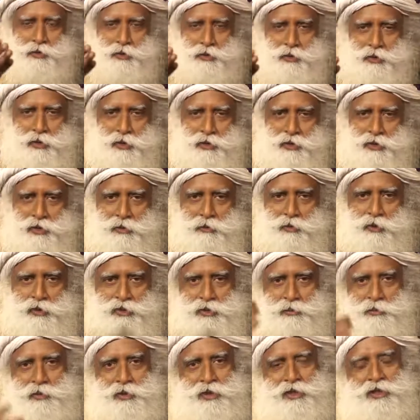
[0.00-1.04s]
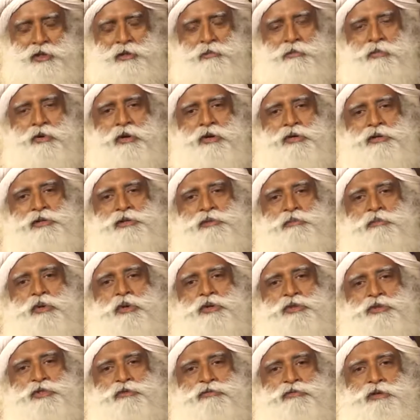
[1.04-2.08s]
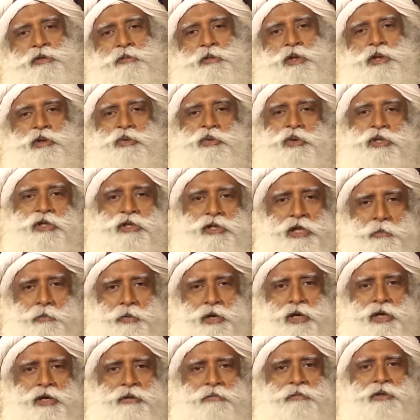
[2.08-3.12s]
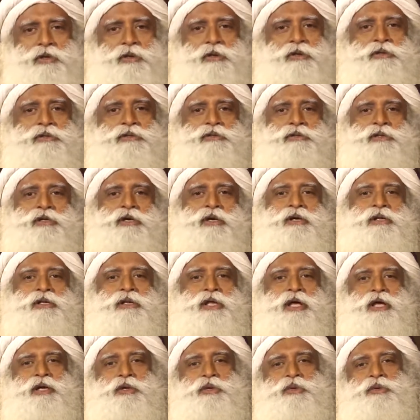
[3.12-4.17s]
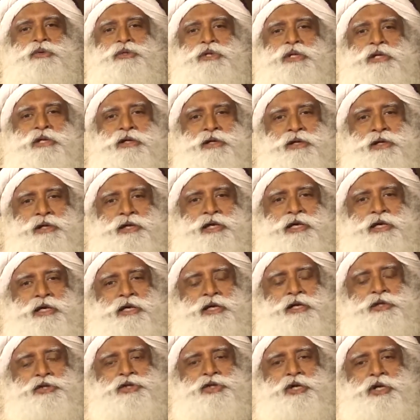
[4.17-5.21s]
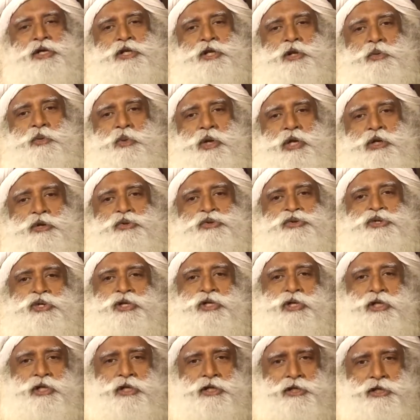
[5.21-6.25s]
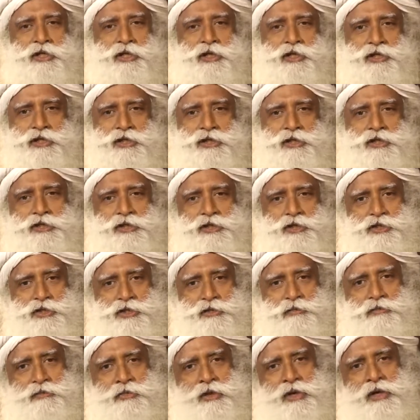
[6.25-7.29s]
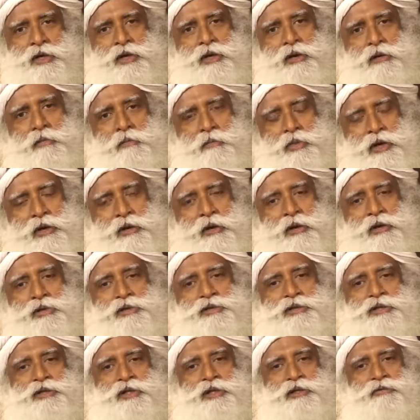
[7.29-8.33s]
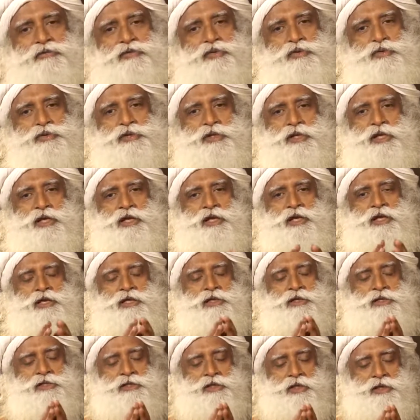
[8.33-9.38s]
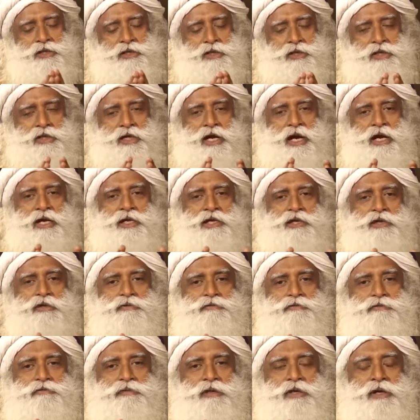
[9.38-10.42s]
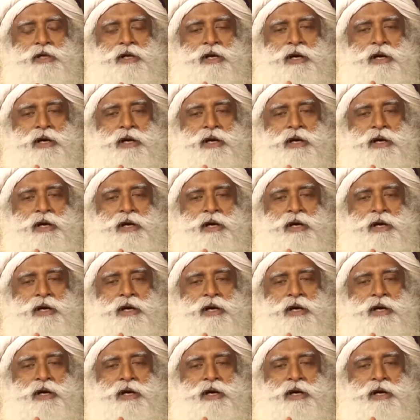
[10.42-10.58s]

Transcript: you were talking about, Tibetan monks, most of them are doing tapa because they're using it in a certain way to generate heat in the system, because if you generate a certain kind of